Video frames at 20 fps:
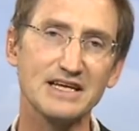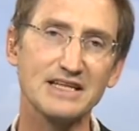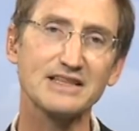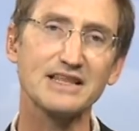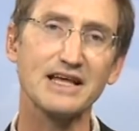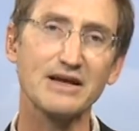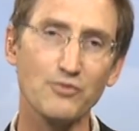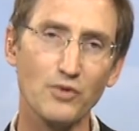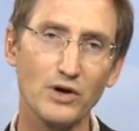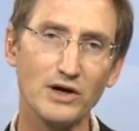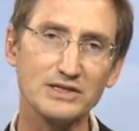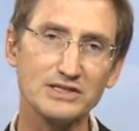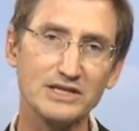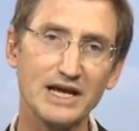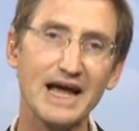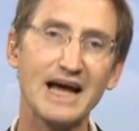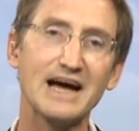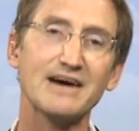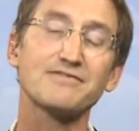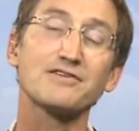that they want
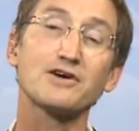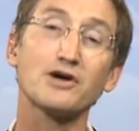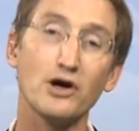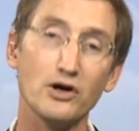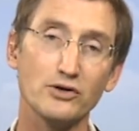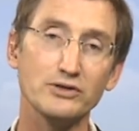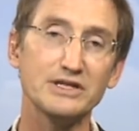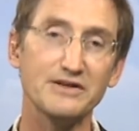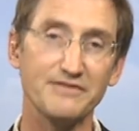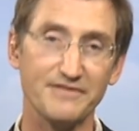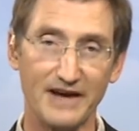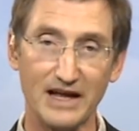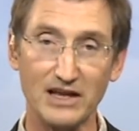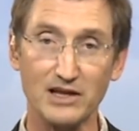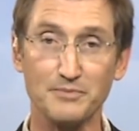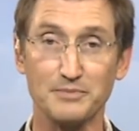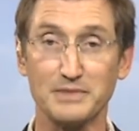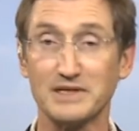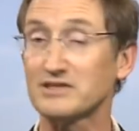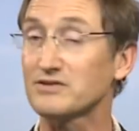to have
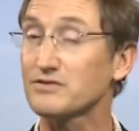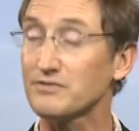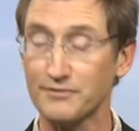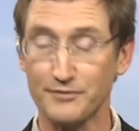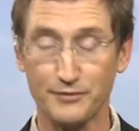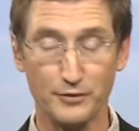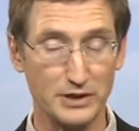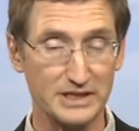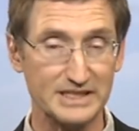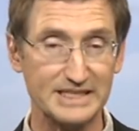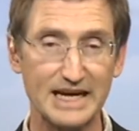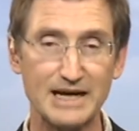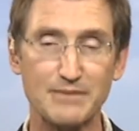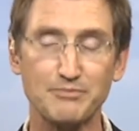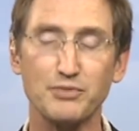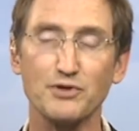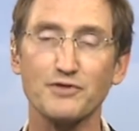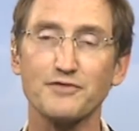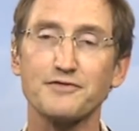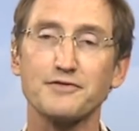co-development, for
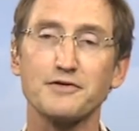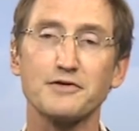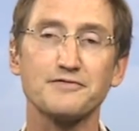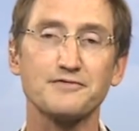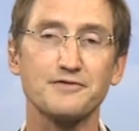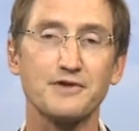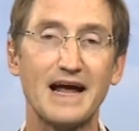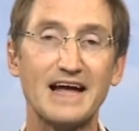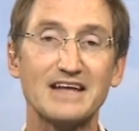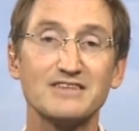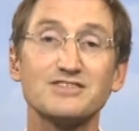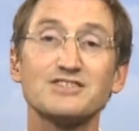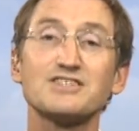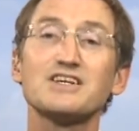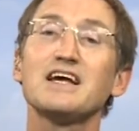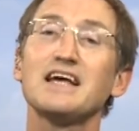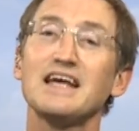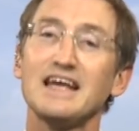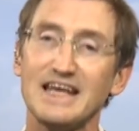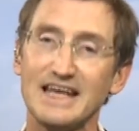example, for France
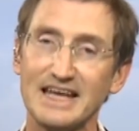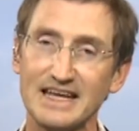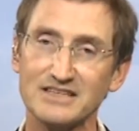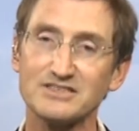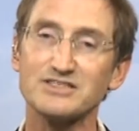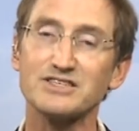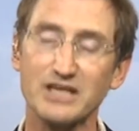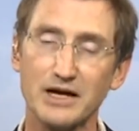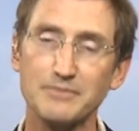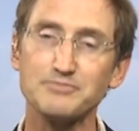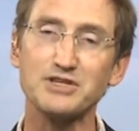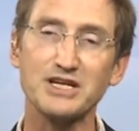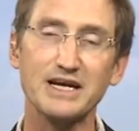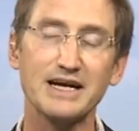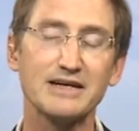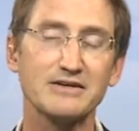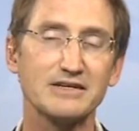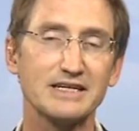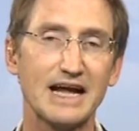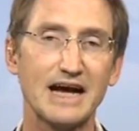in
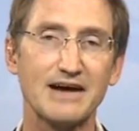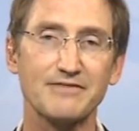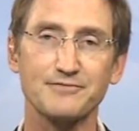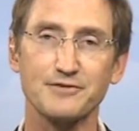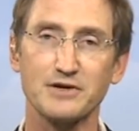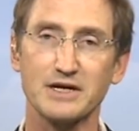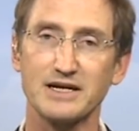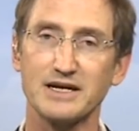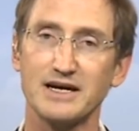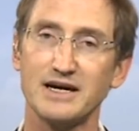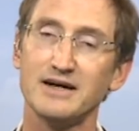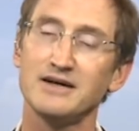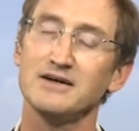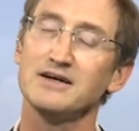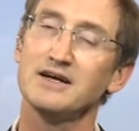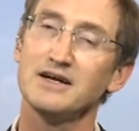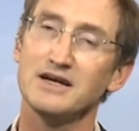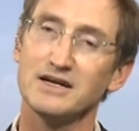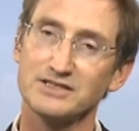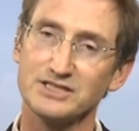sub-Saharan Africa.
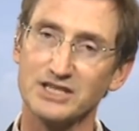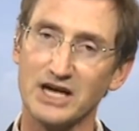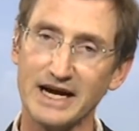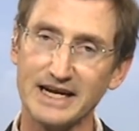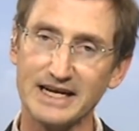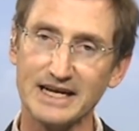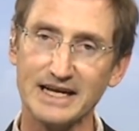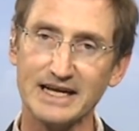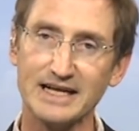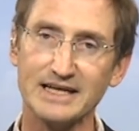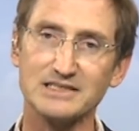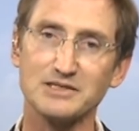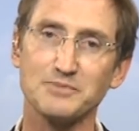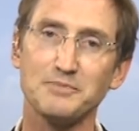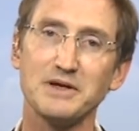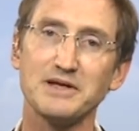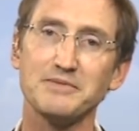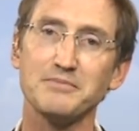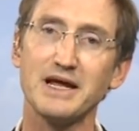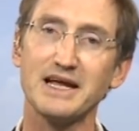China has
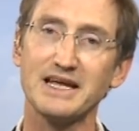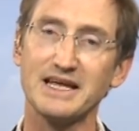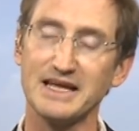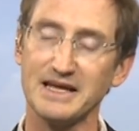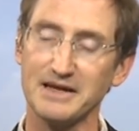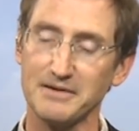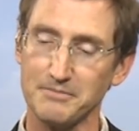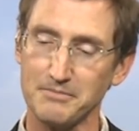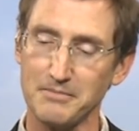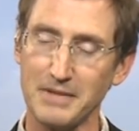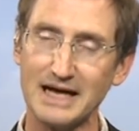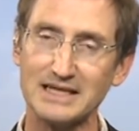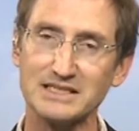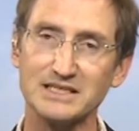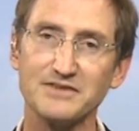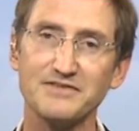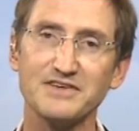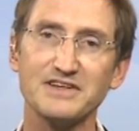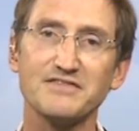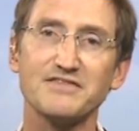been making
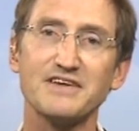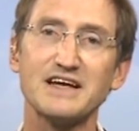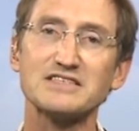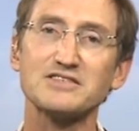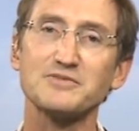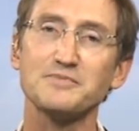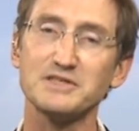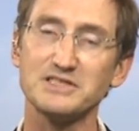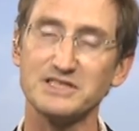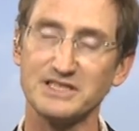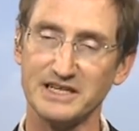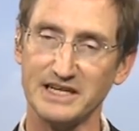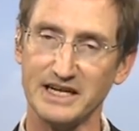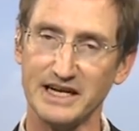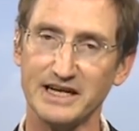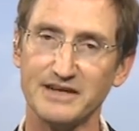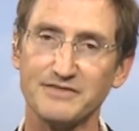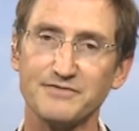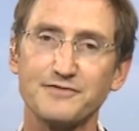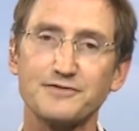massive investments in
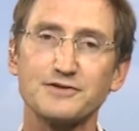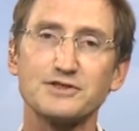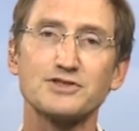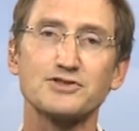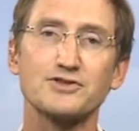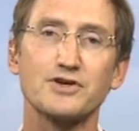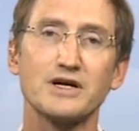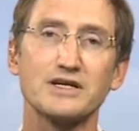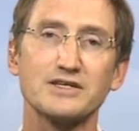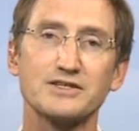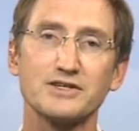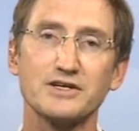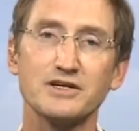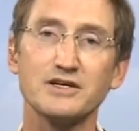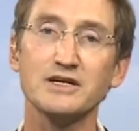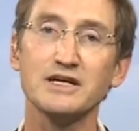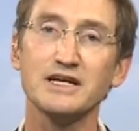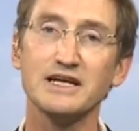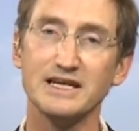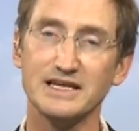
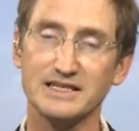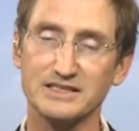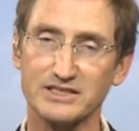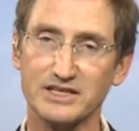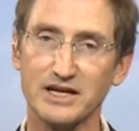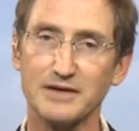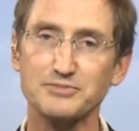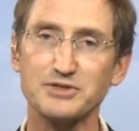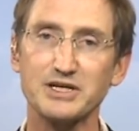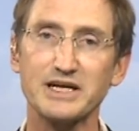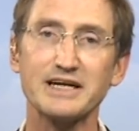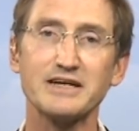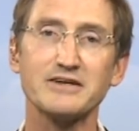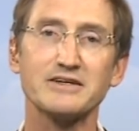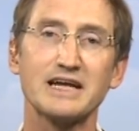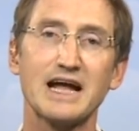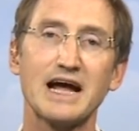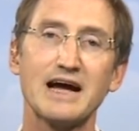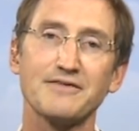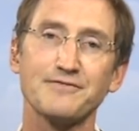infrastructure in
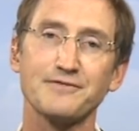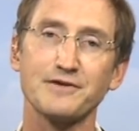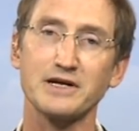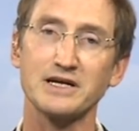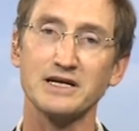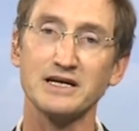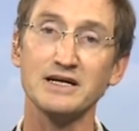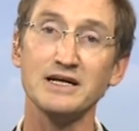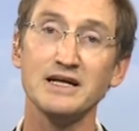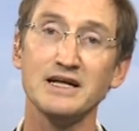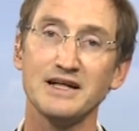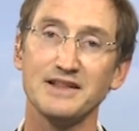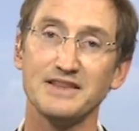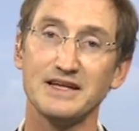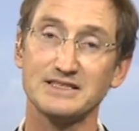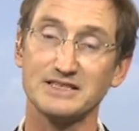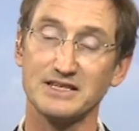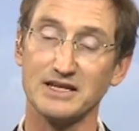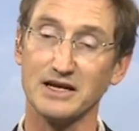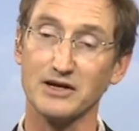sub-Saharan Africa
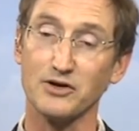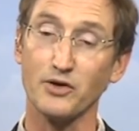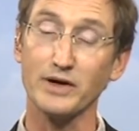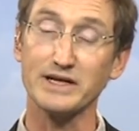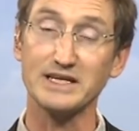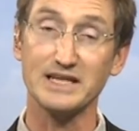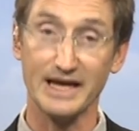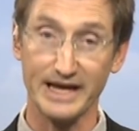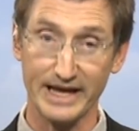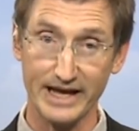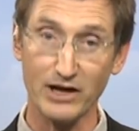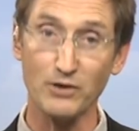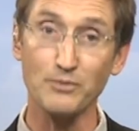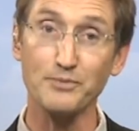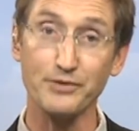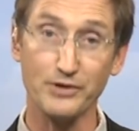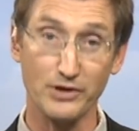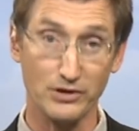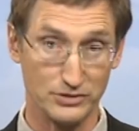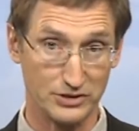that's going to
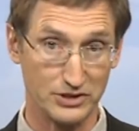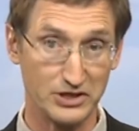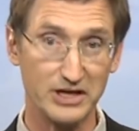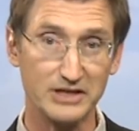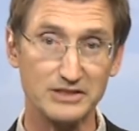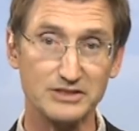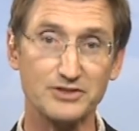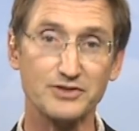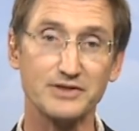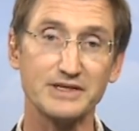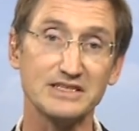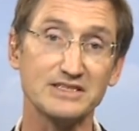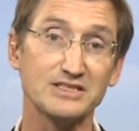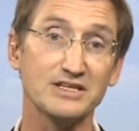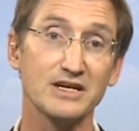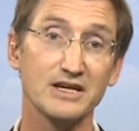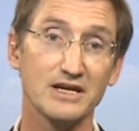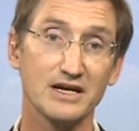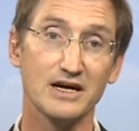help those countries